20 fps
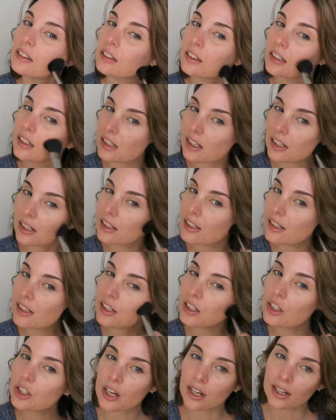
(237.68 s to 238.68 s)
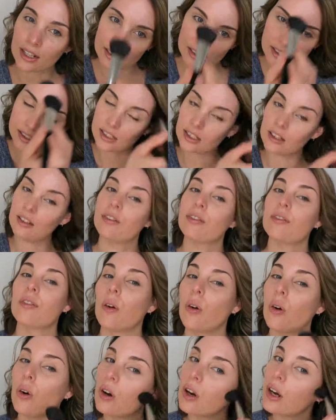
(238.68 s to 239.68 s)
This is the shade
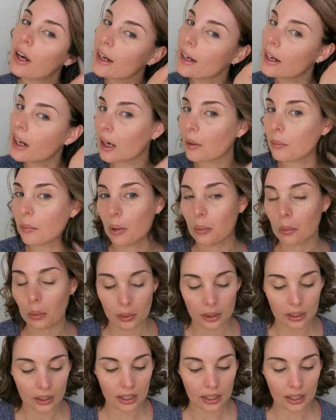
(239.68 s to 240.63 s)
C4 and I'm probably